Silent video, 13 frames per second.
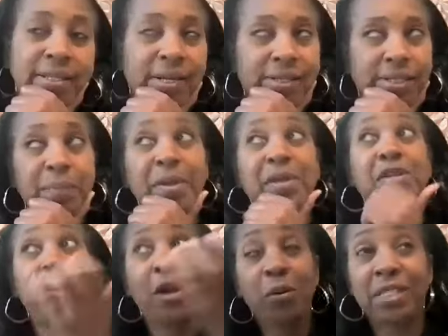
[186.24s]
awesome. And
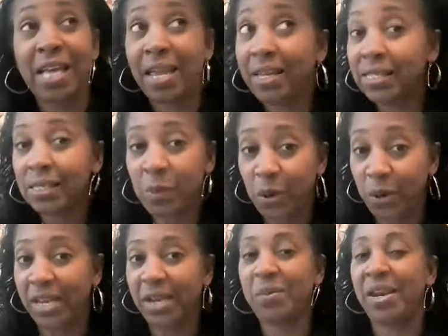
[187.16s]
it was kind of
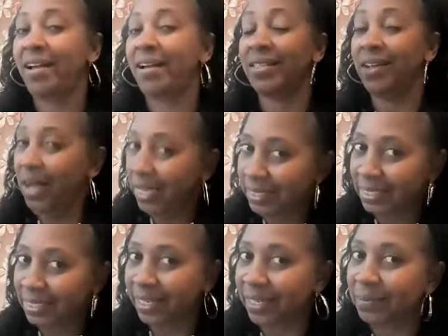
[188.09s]
disappointing when I got to
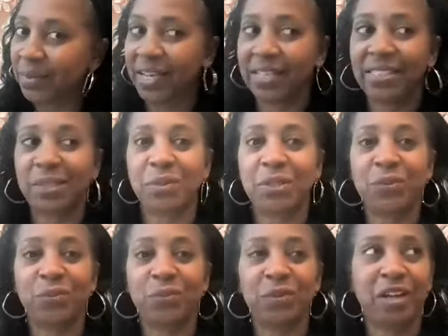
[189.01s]
Austin because
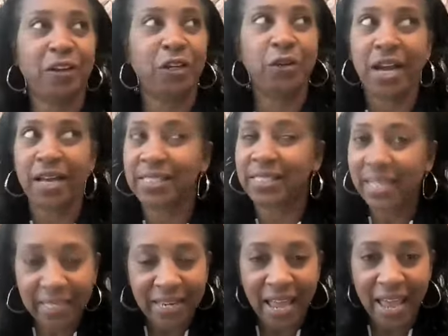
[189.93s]
you guys
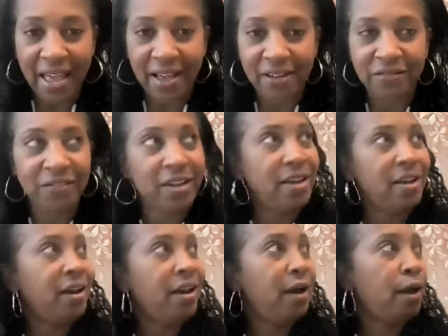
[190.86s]
didn't have
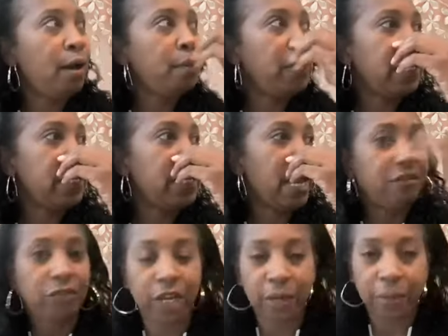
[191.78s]
any
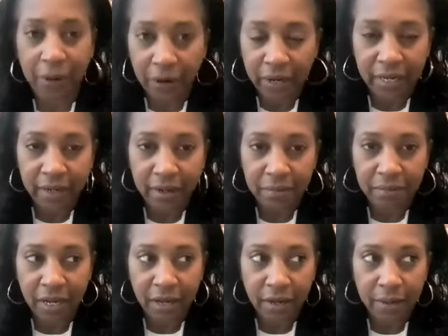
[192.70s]
African American
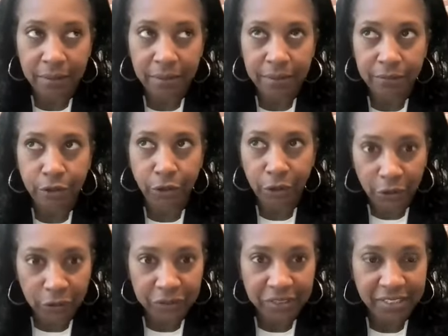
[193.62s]

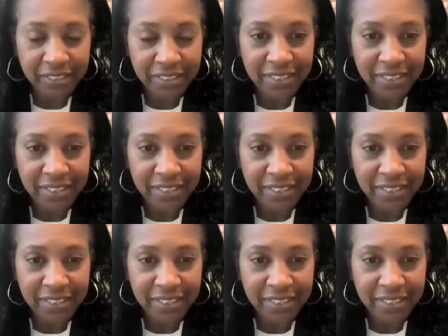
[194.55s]
girls.